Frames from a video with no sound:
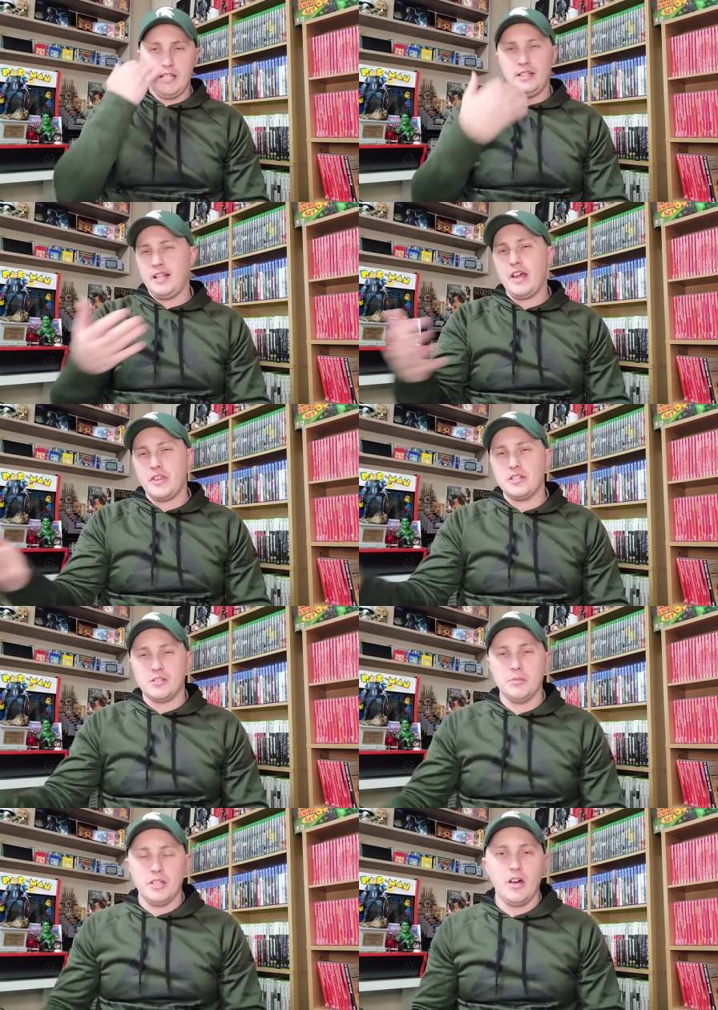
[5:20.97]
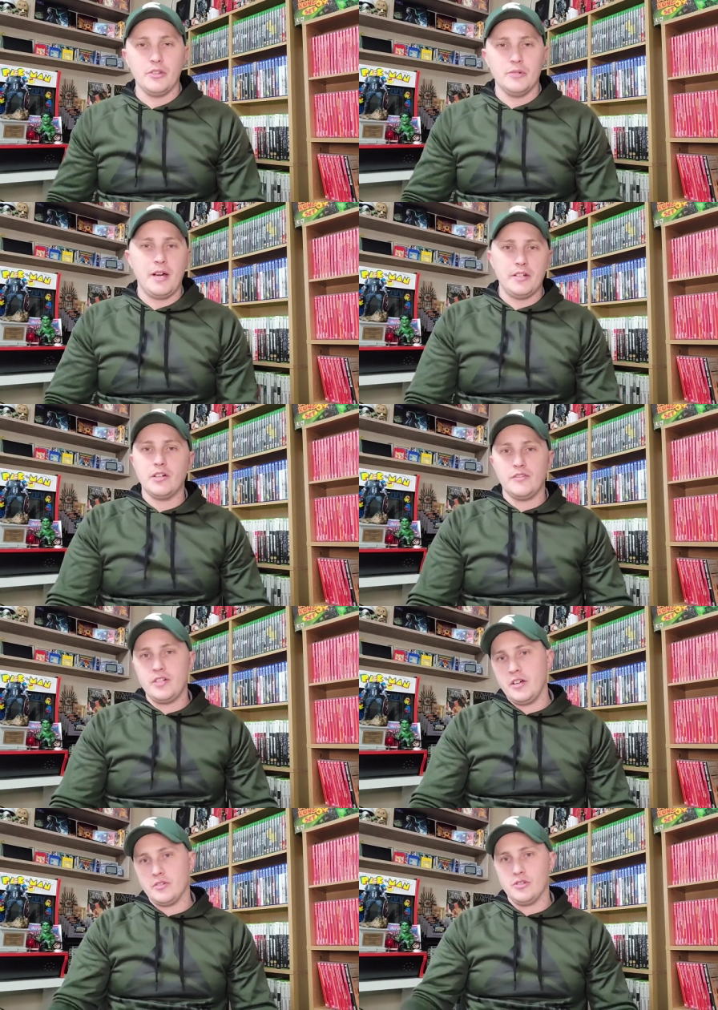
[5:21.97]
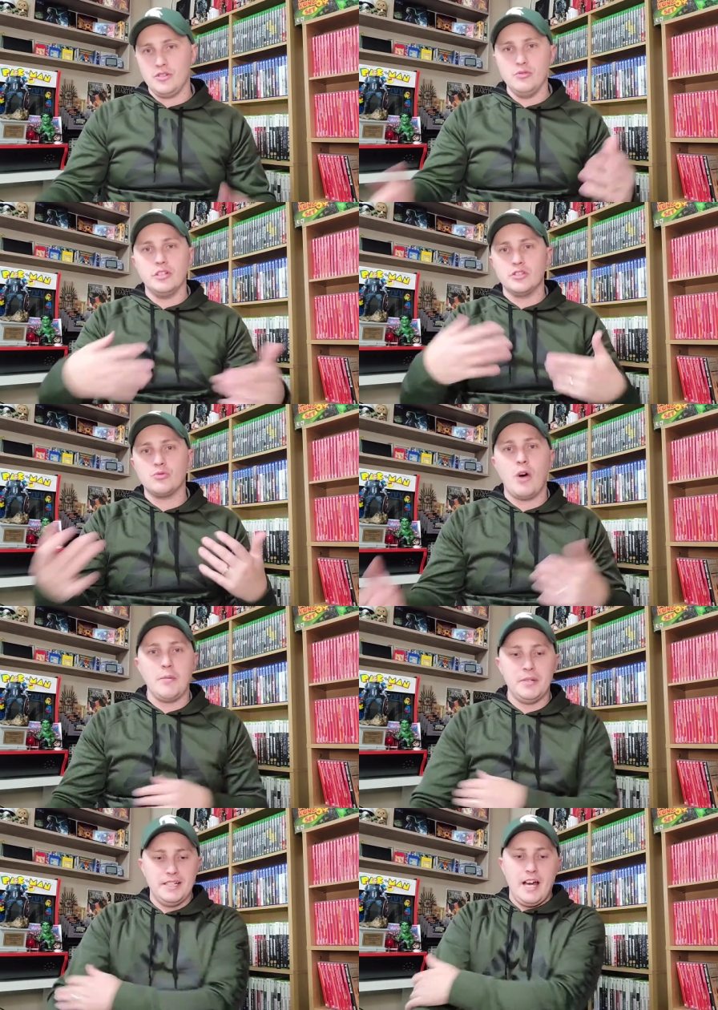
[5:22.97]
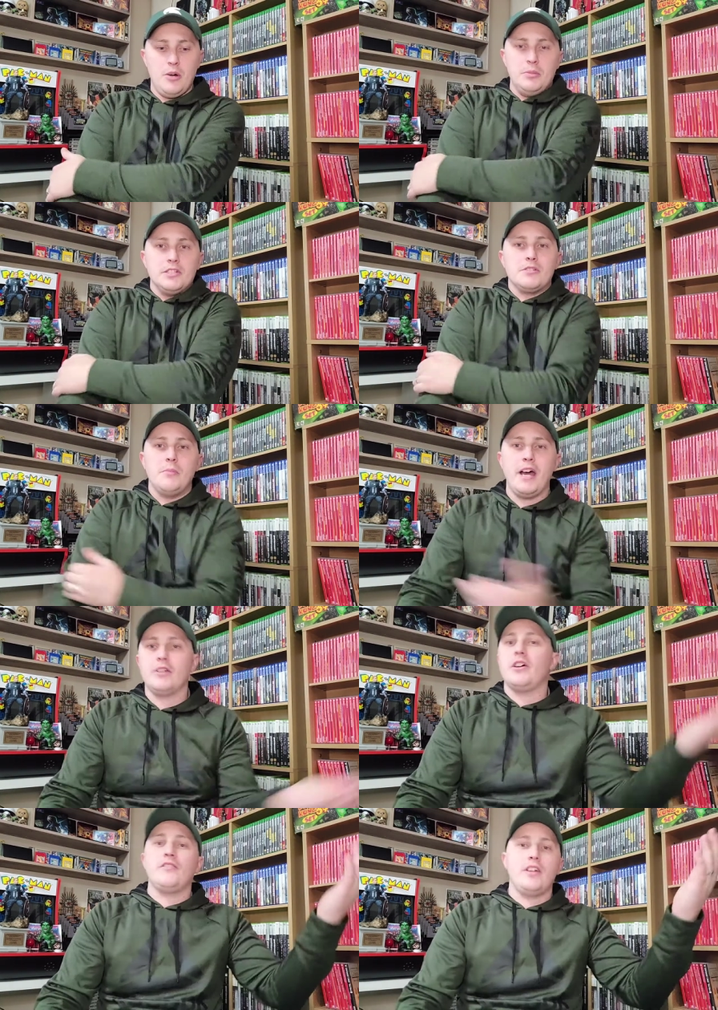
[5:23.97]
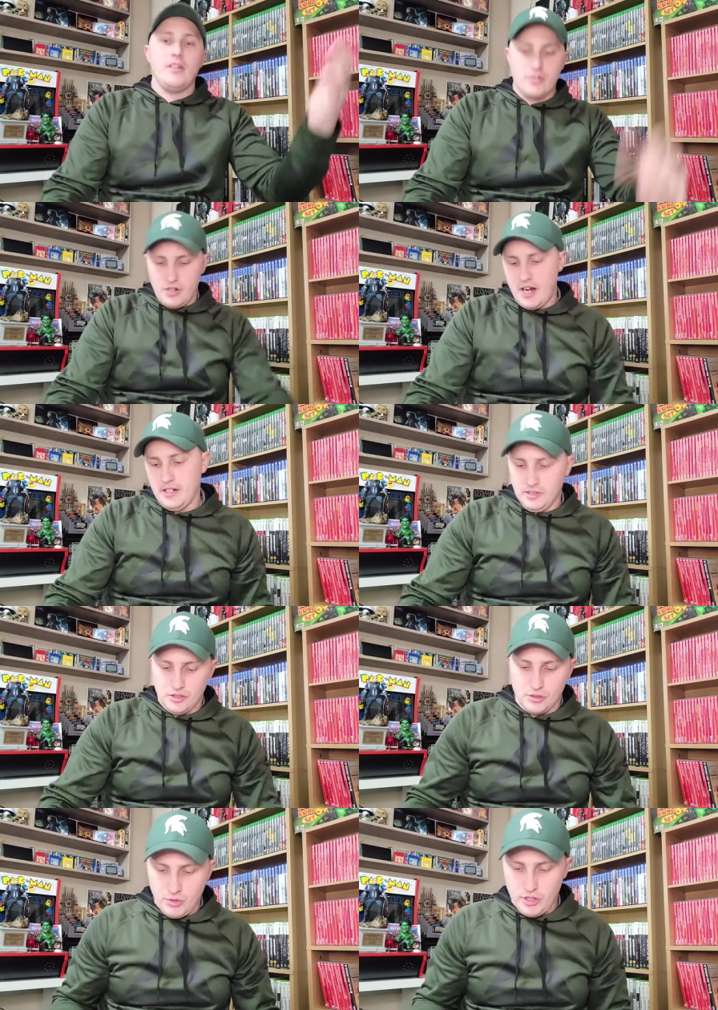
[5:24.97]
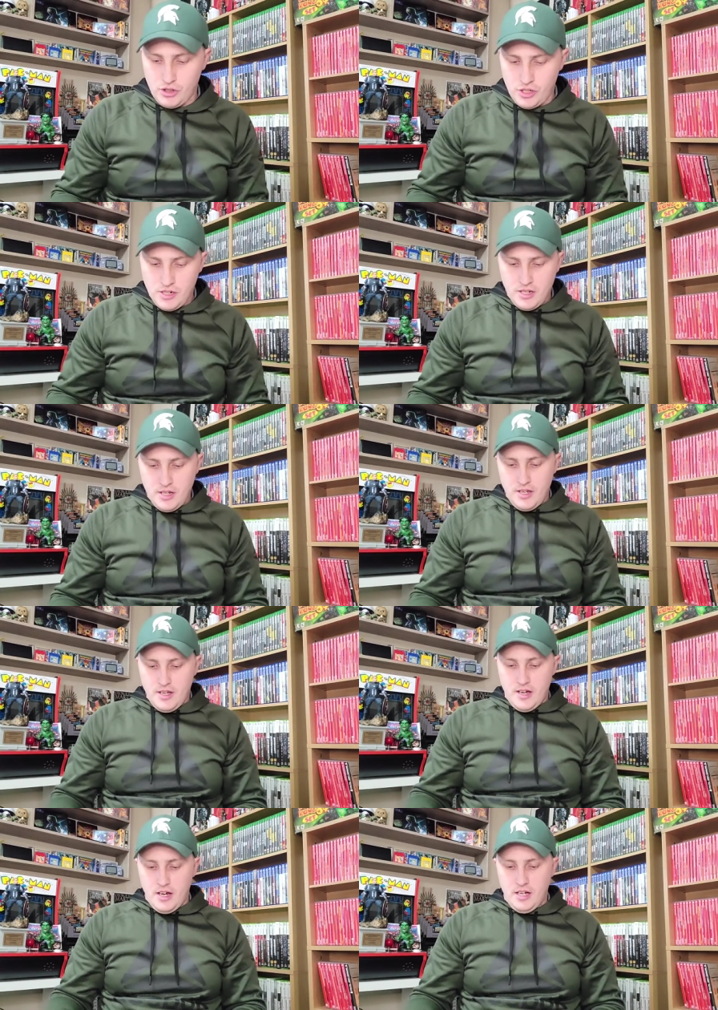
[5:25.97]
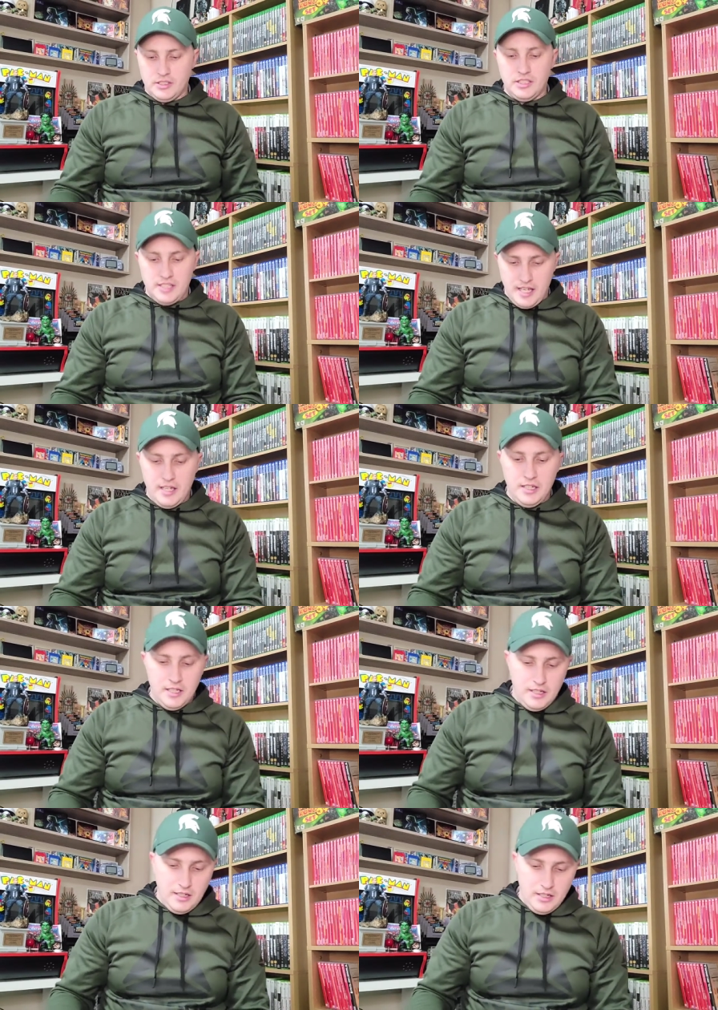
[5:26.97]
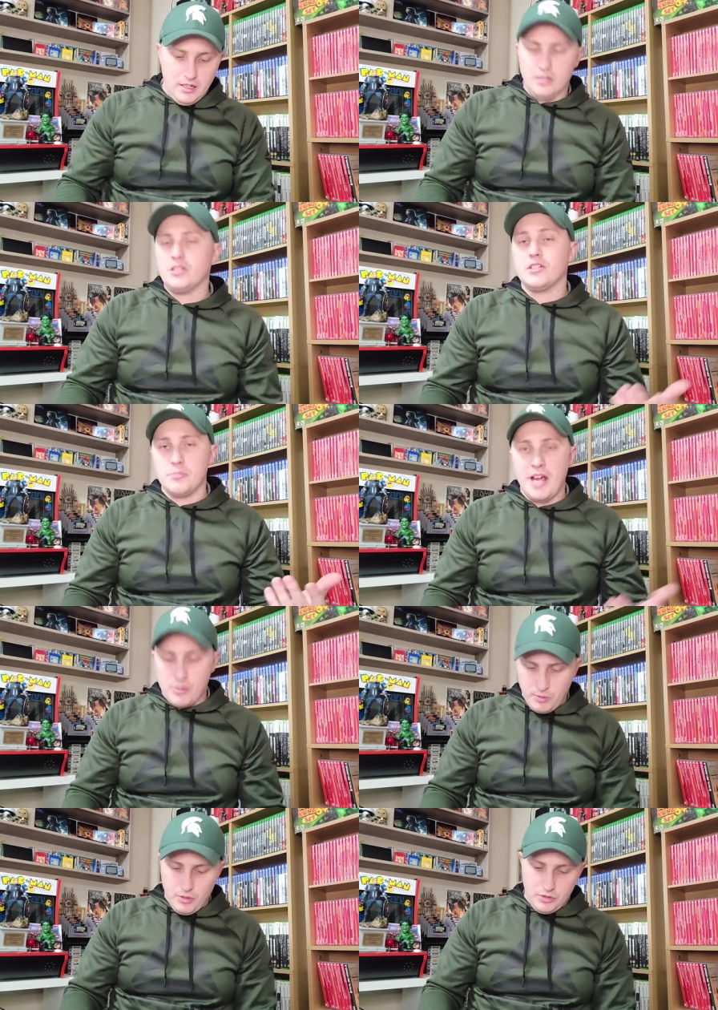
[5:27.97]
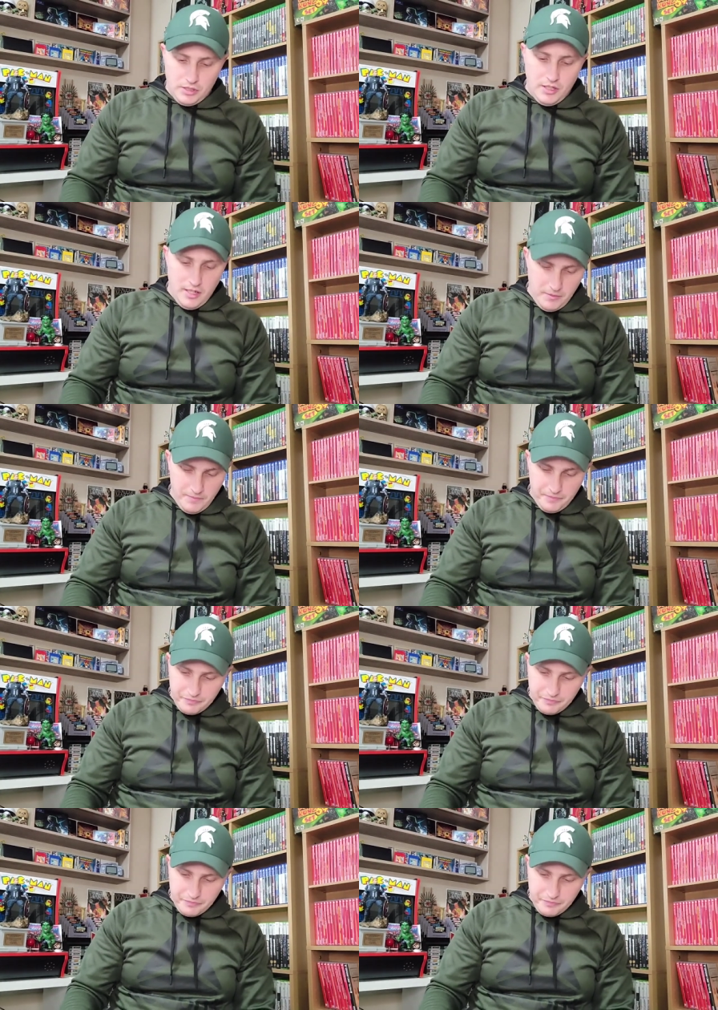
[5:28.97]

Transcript: And then I think some of the other Minecraft characters you can swap in and out, but it's a Minecraft character added to Switch uh, today, uh, to Smash Bros. today.